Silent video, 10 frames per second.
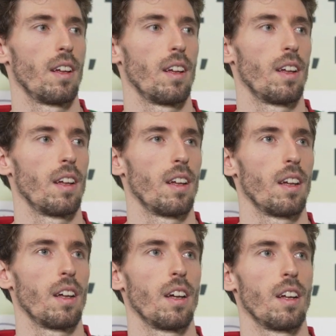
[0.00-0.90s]

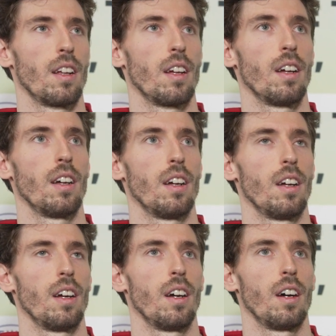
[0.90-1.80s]

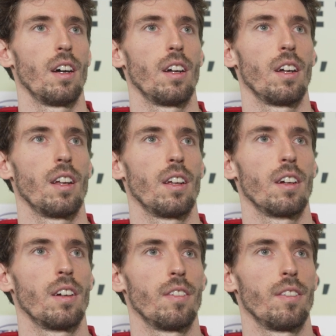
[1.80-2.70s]

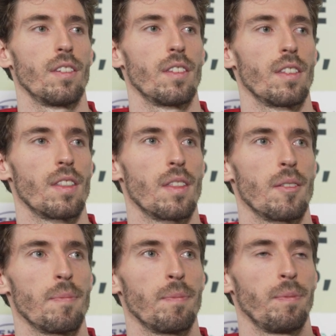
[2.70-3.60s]

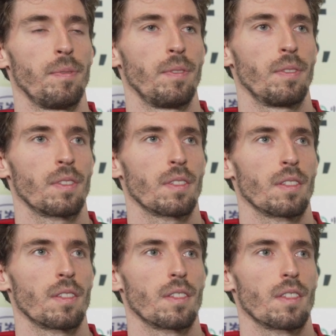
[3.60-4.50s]

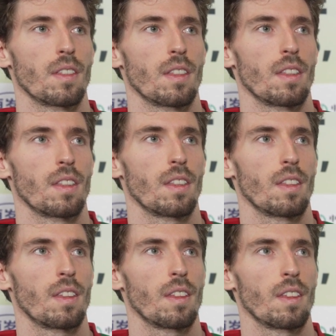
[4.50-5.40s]

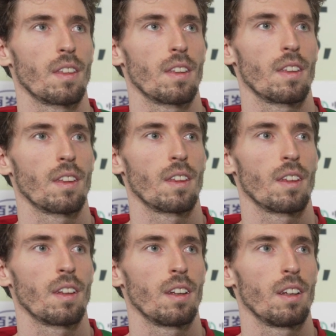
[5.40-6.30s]

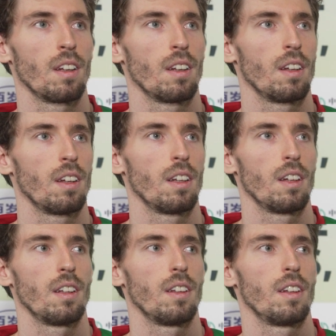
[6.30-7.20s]

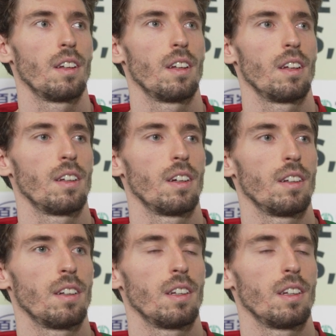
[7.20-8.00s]
(not speaking)